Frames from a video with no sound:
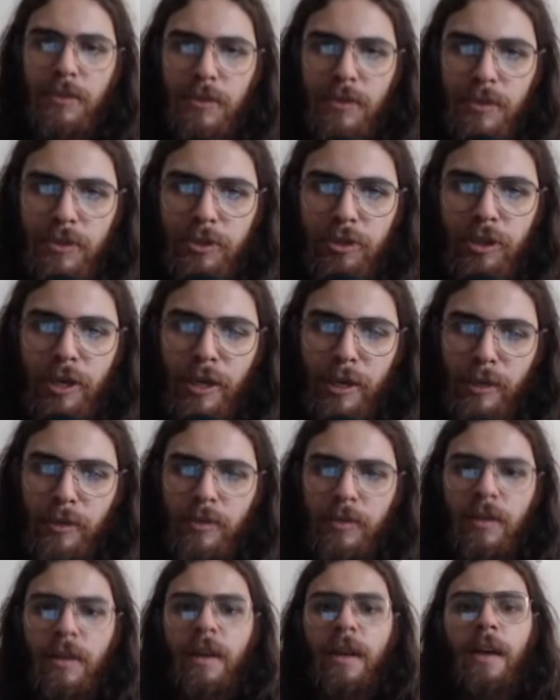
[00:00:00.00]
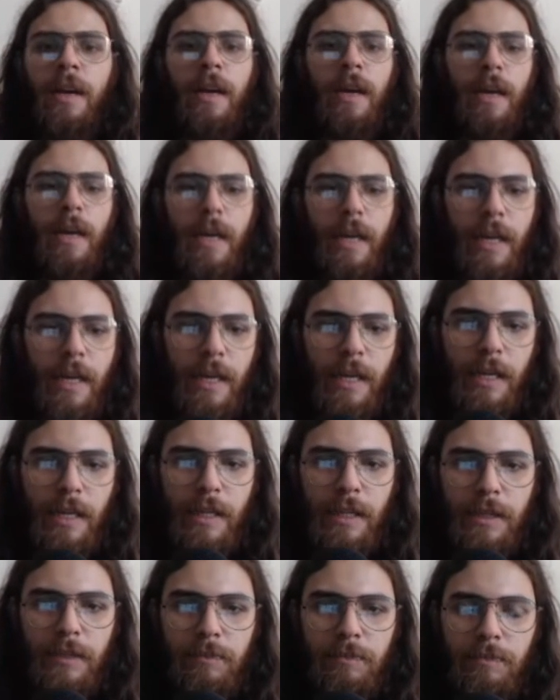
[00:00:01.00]
the channel.
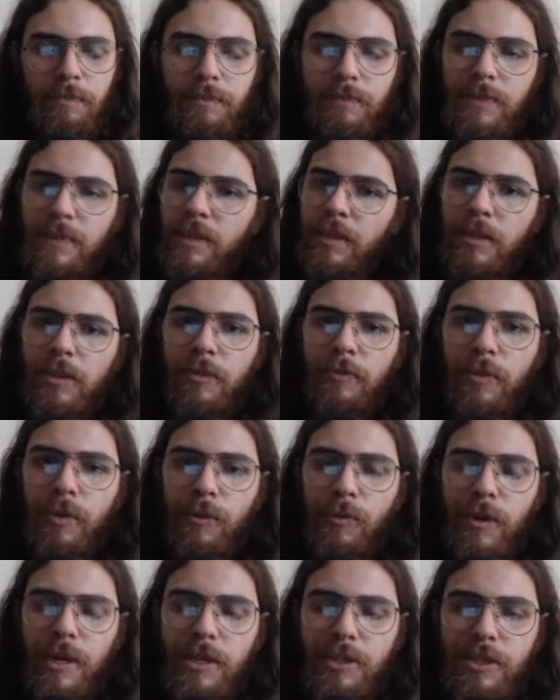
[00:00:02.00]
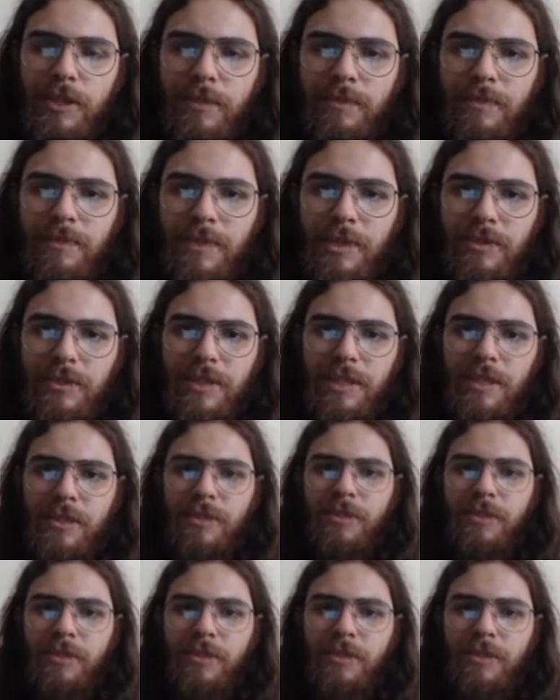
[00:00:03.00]
And thank you for watching. I'll see you